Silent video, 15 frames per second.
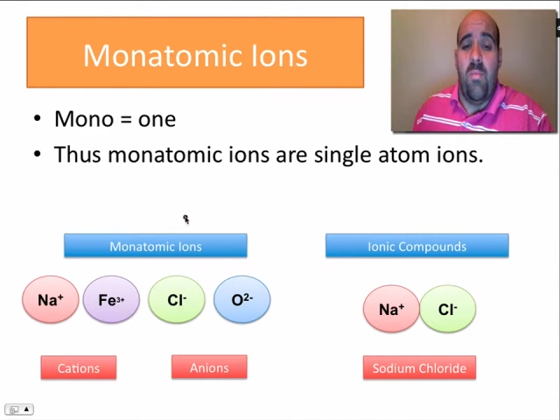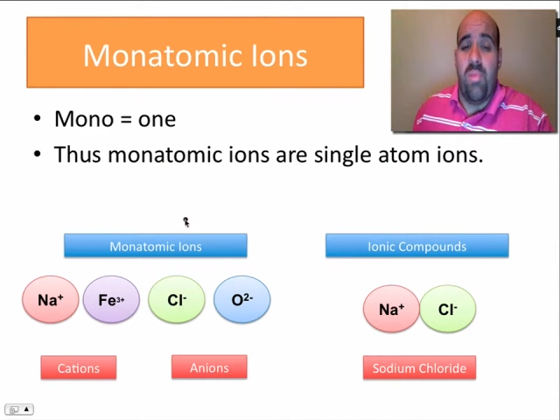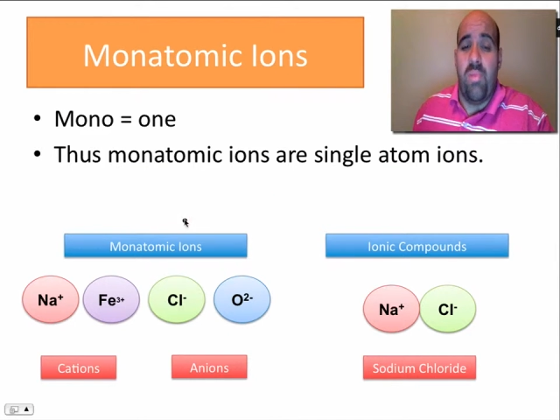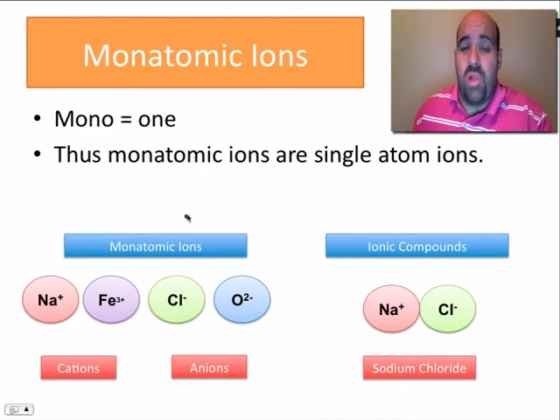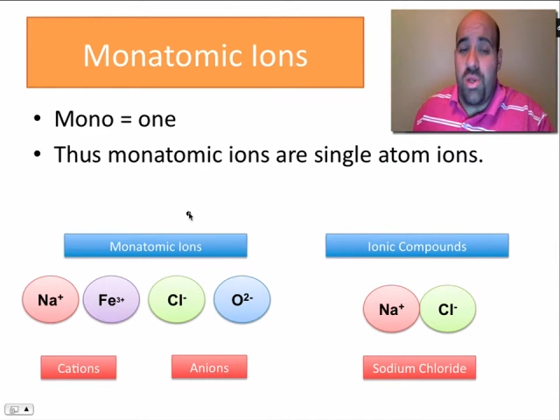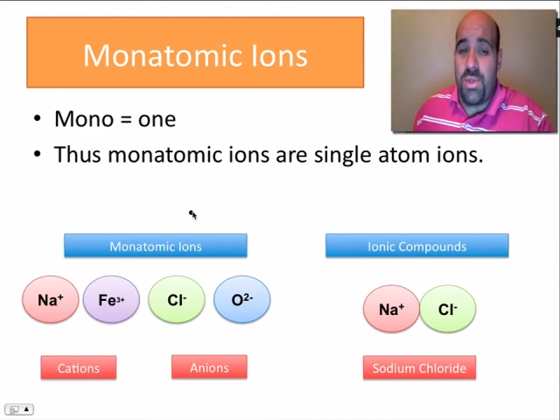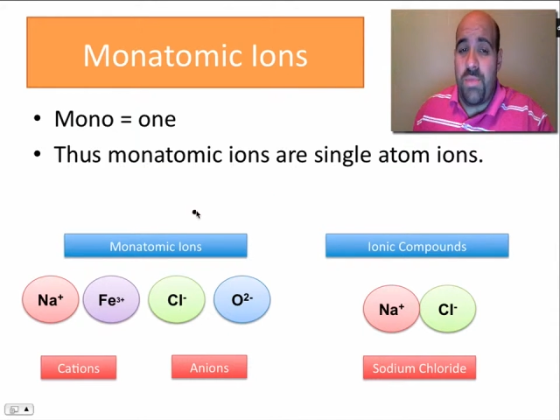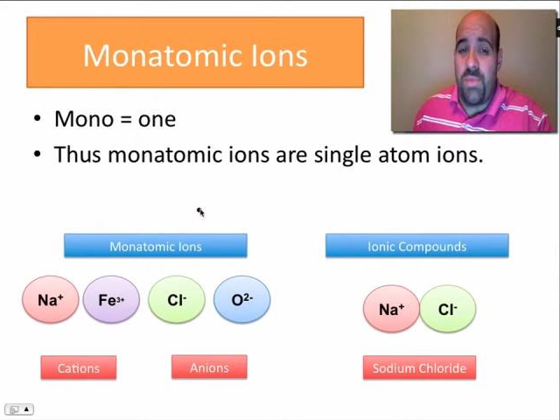
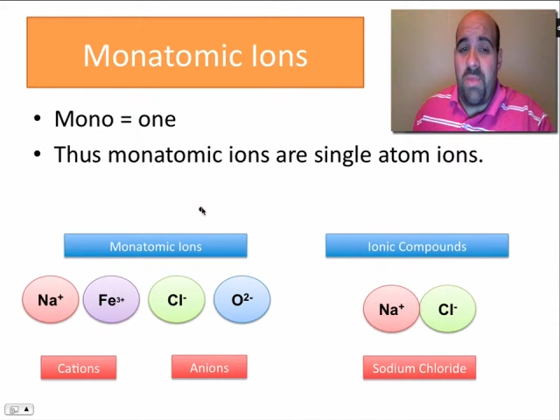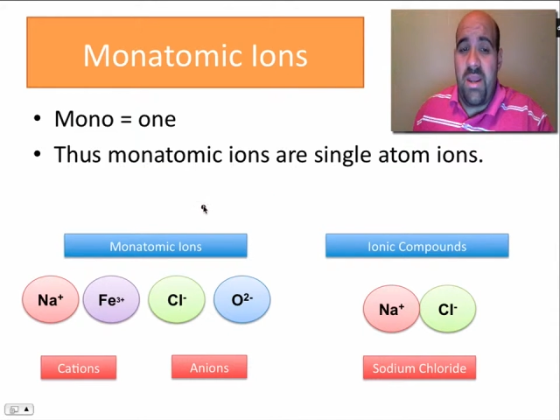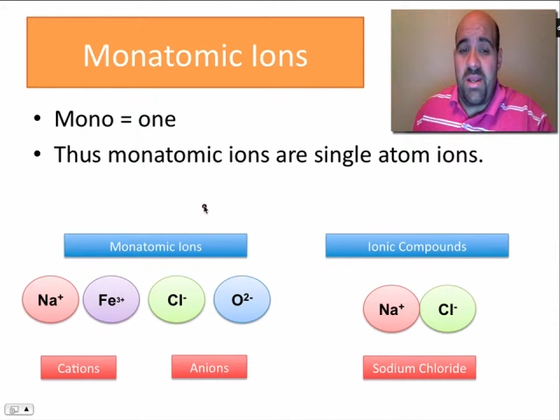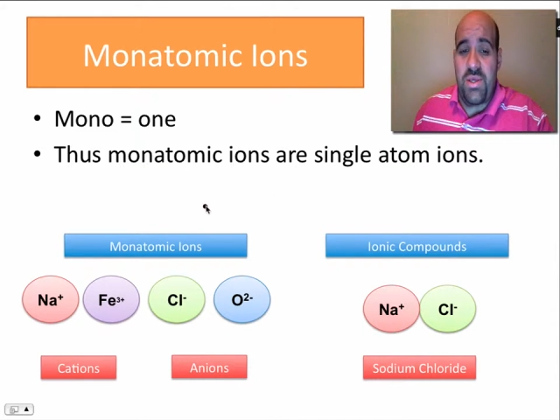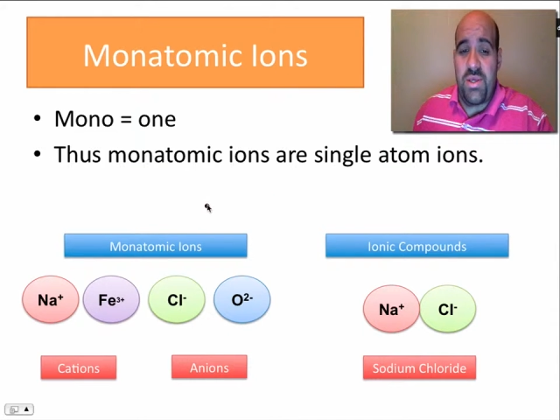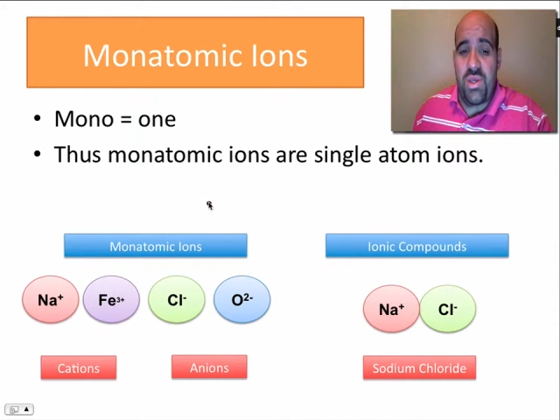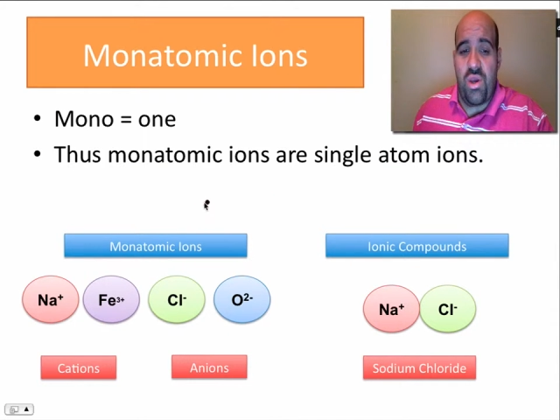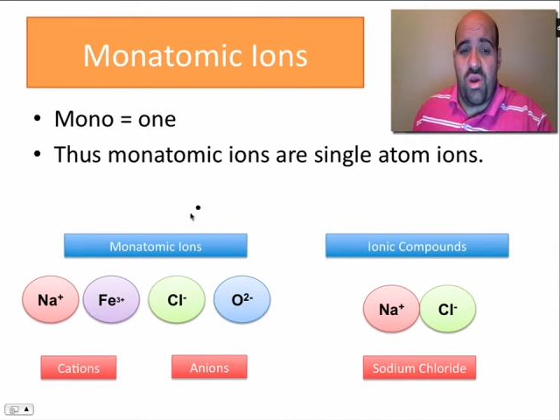plus or
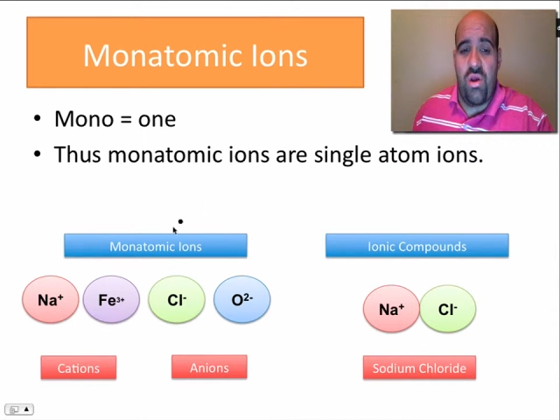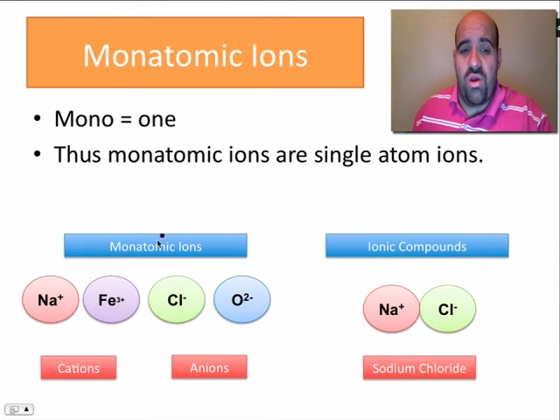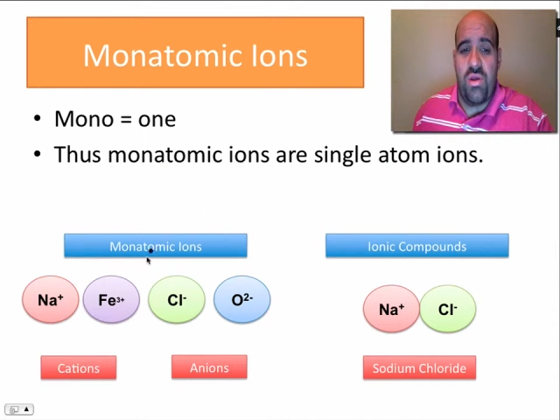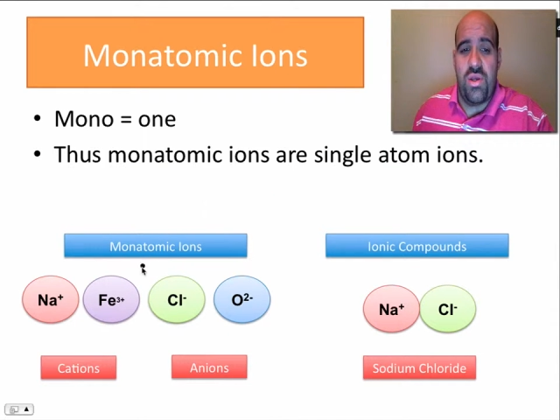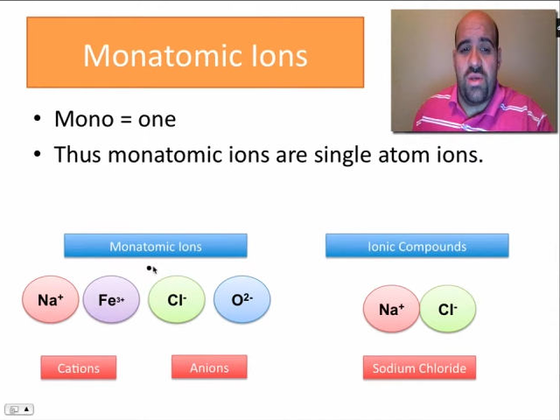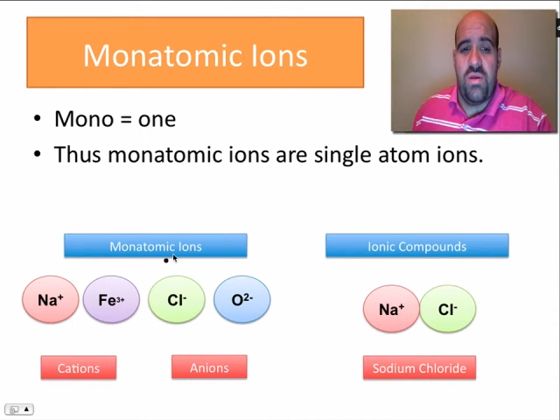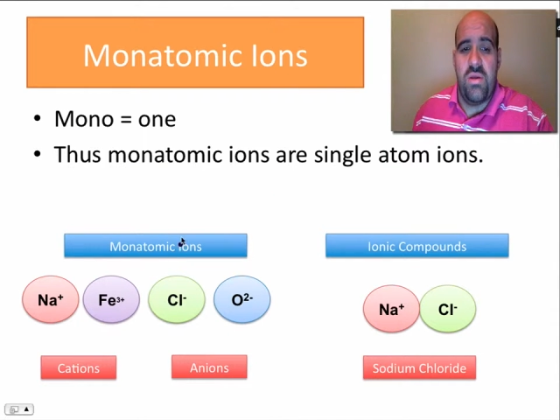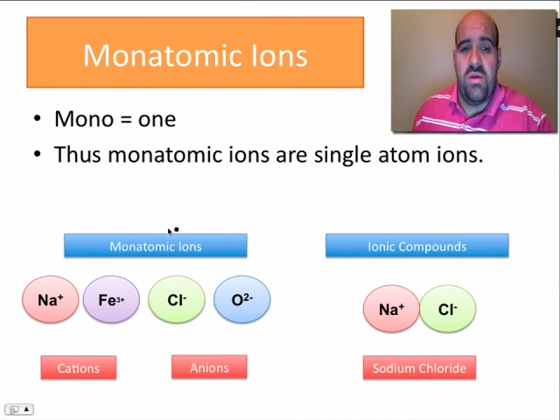minus
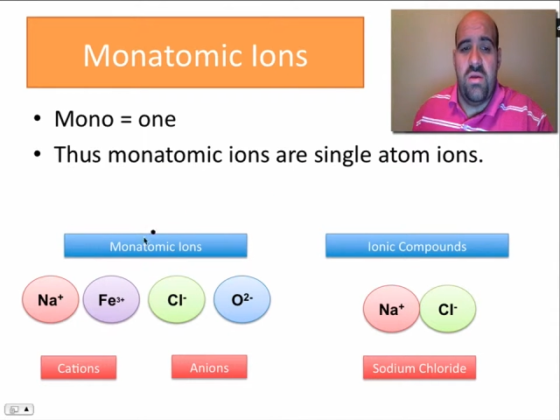charge,